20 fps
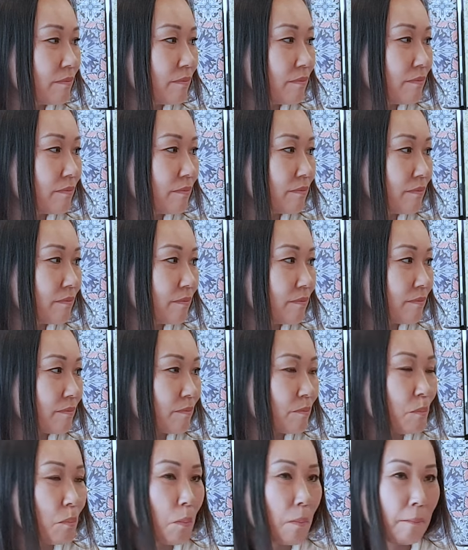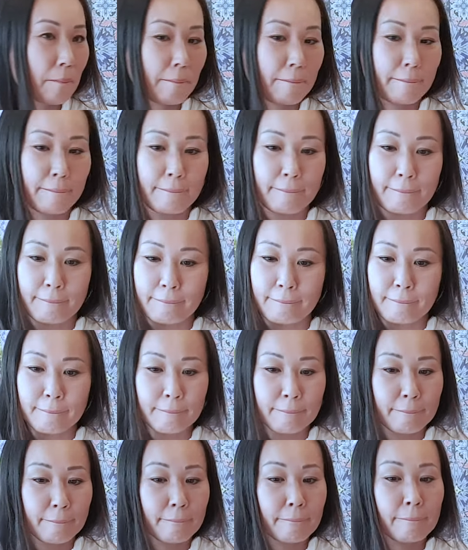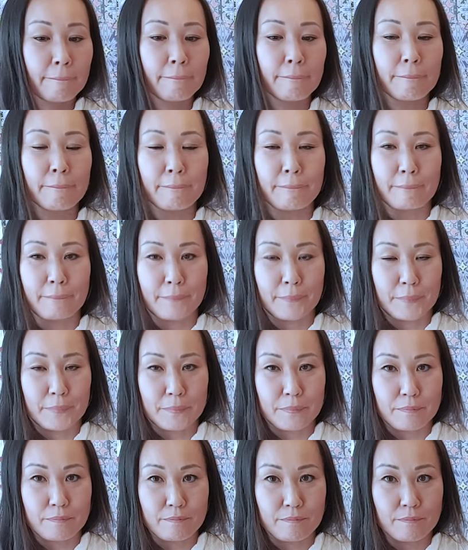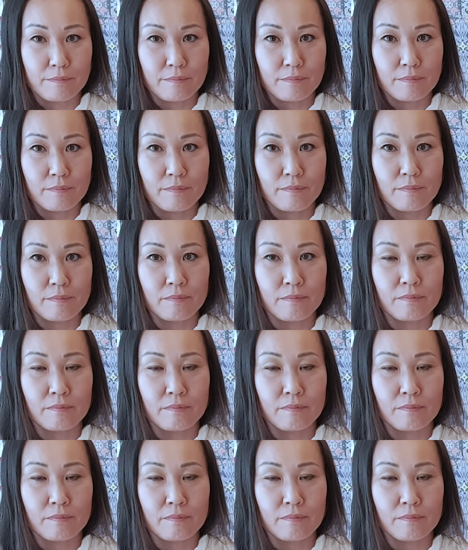No words are spoken by the person on screen.